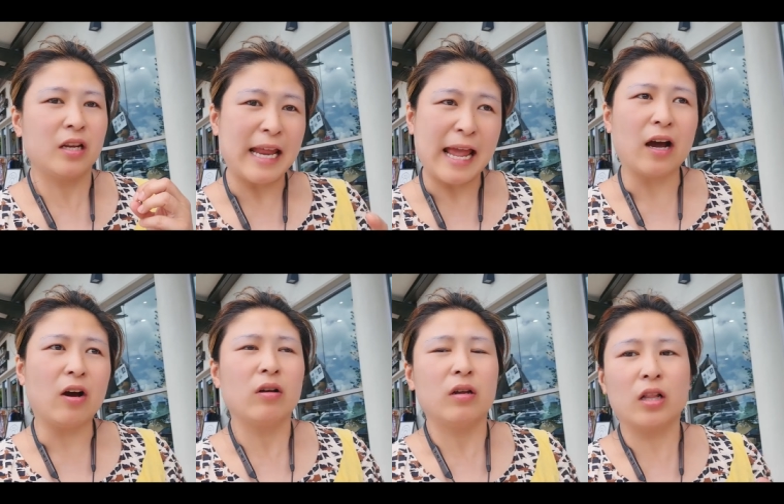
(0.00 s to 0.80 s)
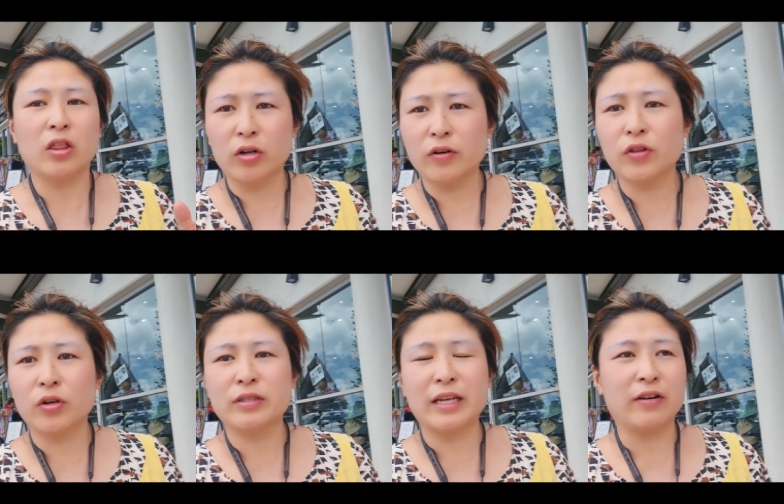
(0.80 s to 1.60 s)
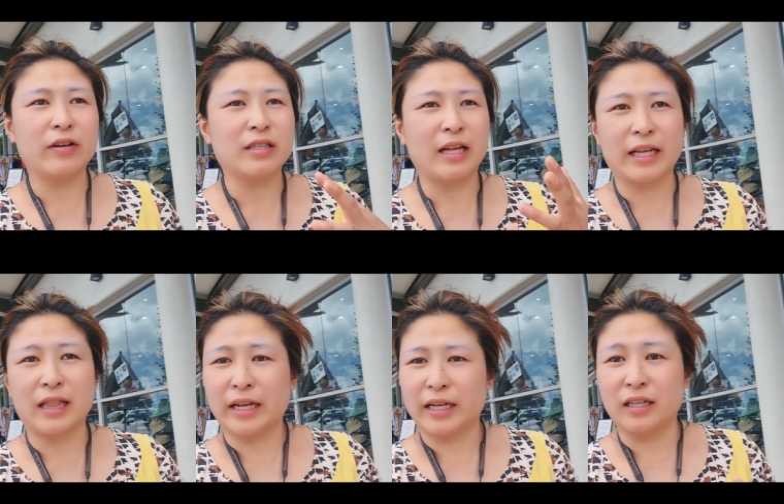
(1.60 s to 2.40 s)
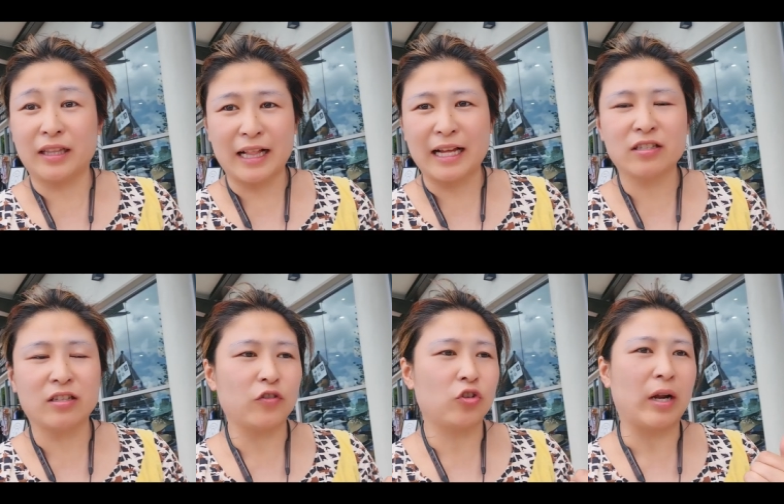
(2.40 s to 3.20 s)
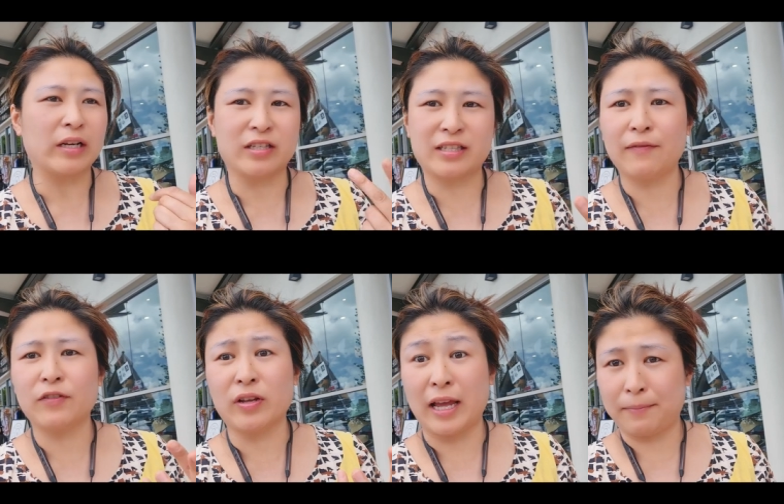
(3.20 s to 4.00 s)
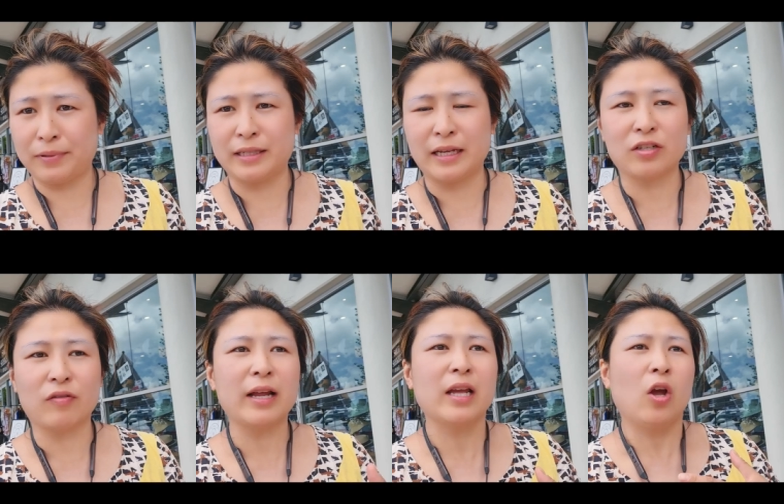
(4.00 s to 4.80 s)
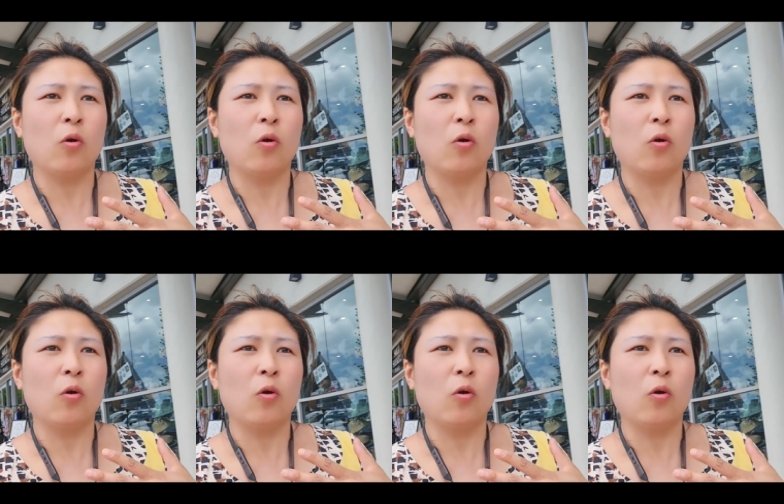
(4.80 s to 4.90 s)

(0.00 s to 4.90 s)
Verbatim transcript: Now, a lot of those areas like, like uh, Gladstone have shrunk to 7 to 8%, right?